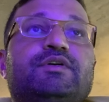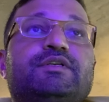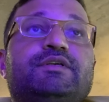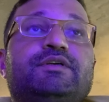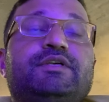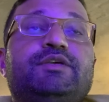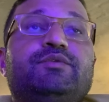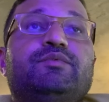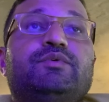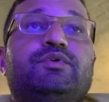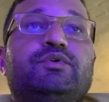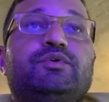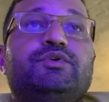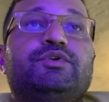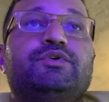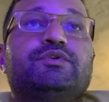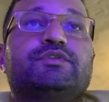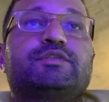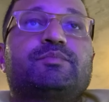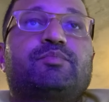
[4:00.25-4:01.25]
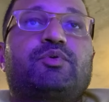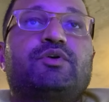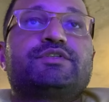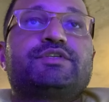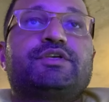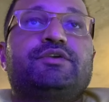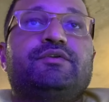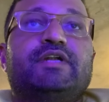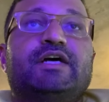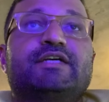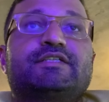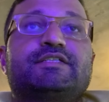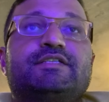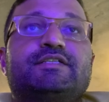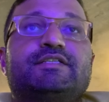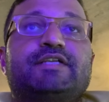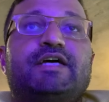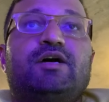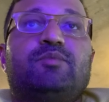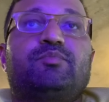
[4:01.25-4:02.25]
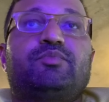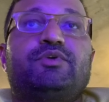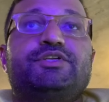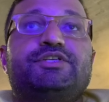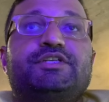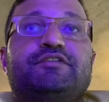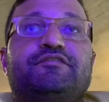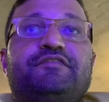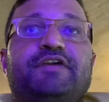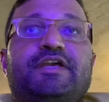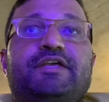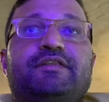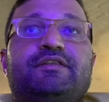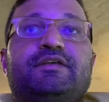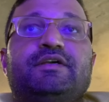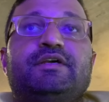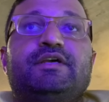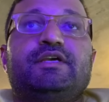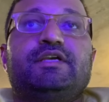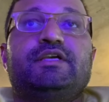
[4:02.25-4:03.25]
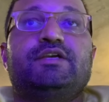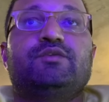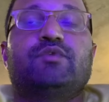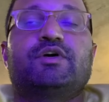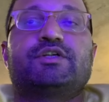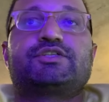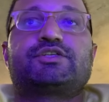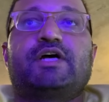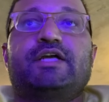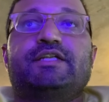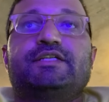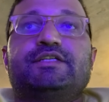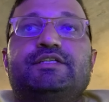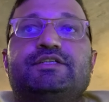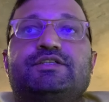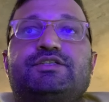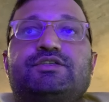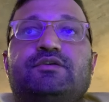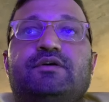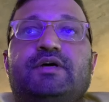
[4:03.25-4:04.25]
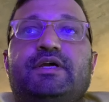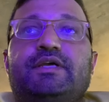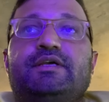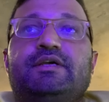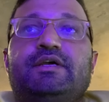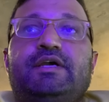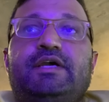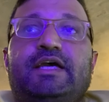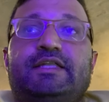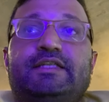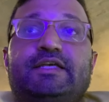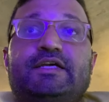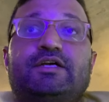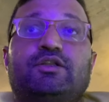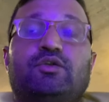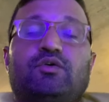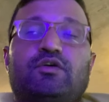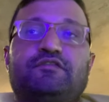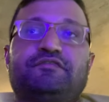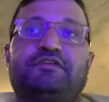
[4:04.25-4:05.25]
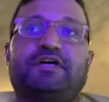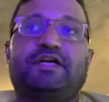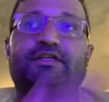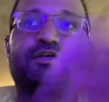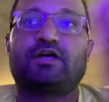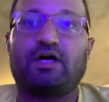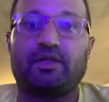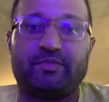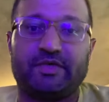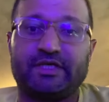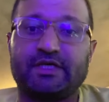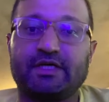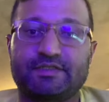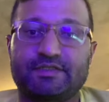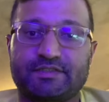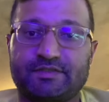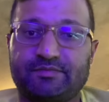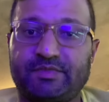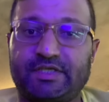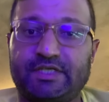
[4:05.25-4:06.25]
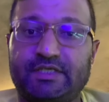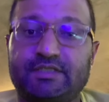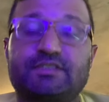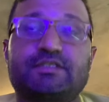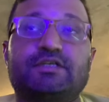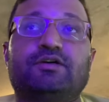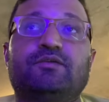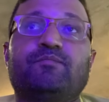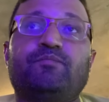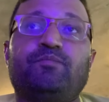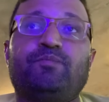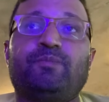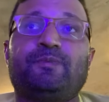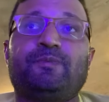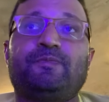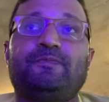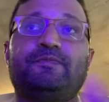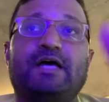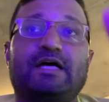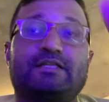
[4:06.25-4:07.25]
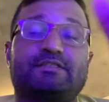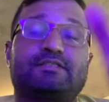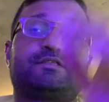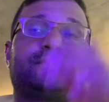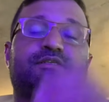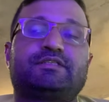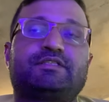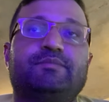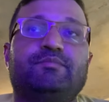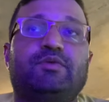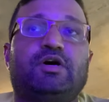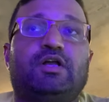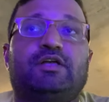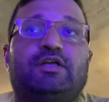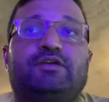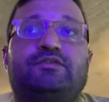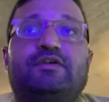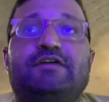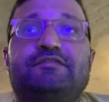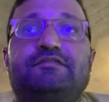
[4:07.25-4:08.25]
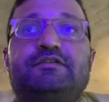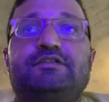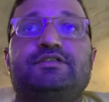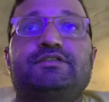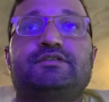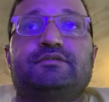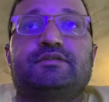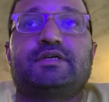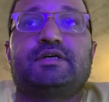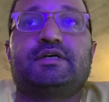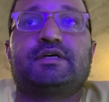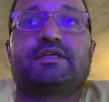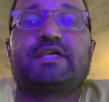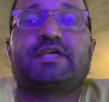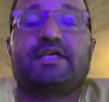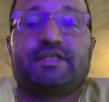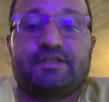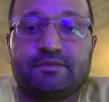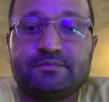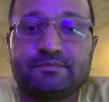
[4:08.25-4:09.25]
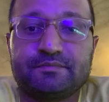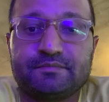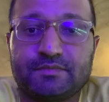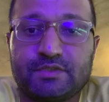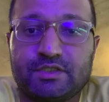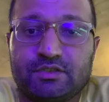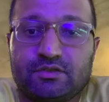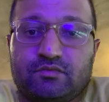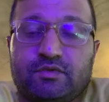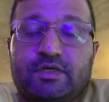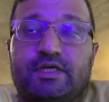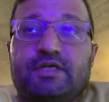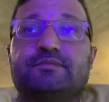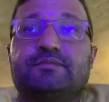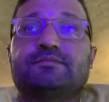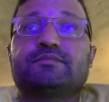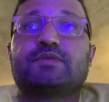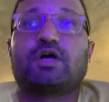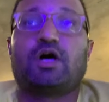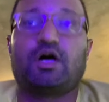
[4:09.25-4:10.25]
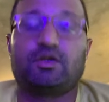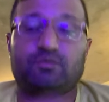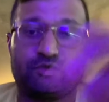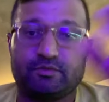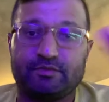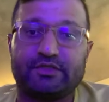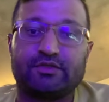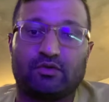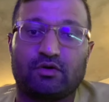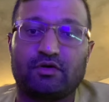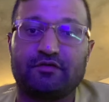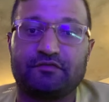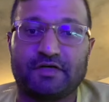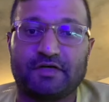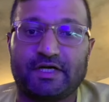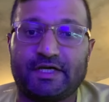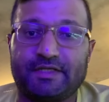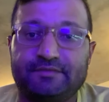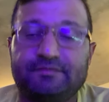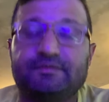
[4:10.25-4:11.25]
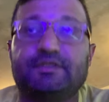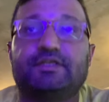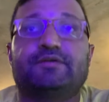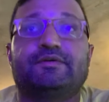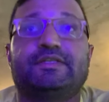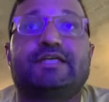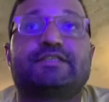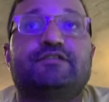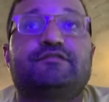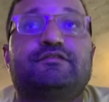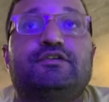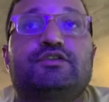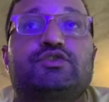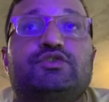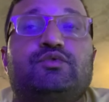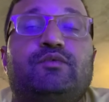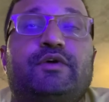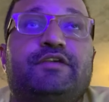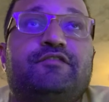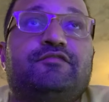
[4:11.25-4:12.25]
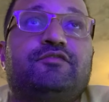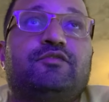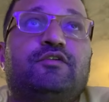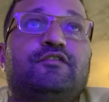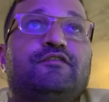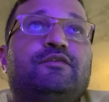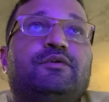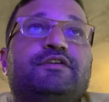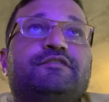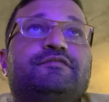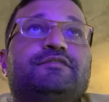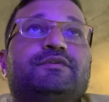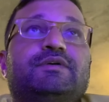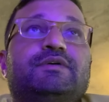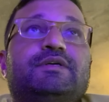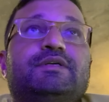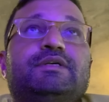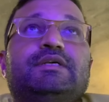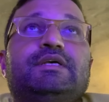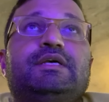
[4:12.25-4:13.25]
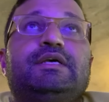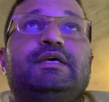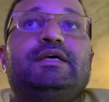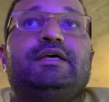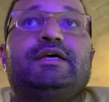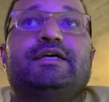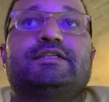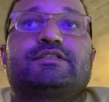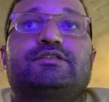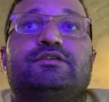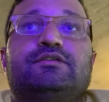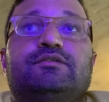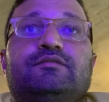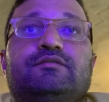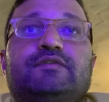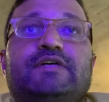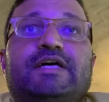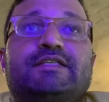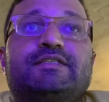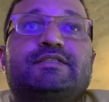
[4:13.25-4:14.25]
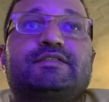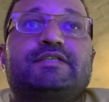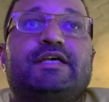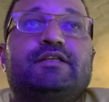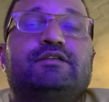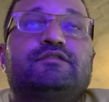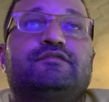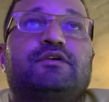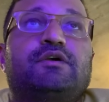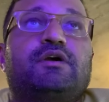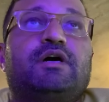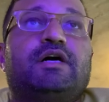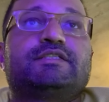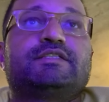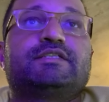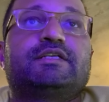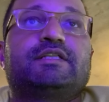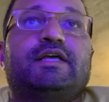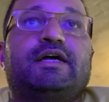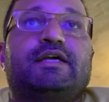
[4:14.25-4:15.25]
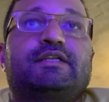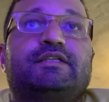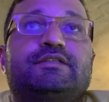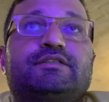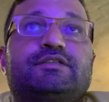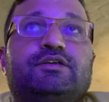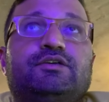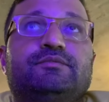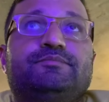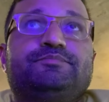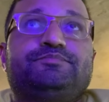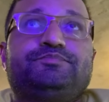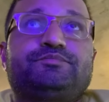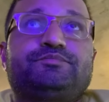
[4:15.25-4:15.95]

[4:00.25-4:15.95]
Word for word: he who used to persecute us is now preaching the faith he once tried to destroy, and they glorified God because of me. And so that's a symbolic reference to the kingdom, you know, where God will be glorified, you know, and that's in verse 24, 44. And so that's tailored for God's elect. And so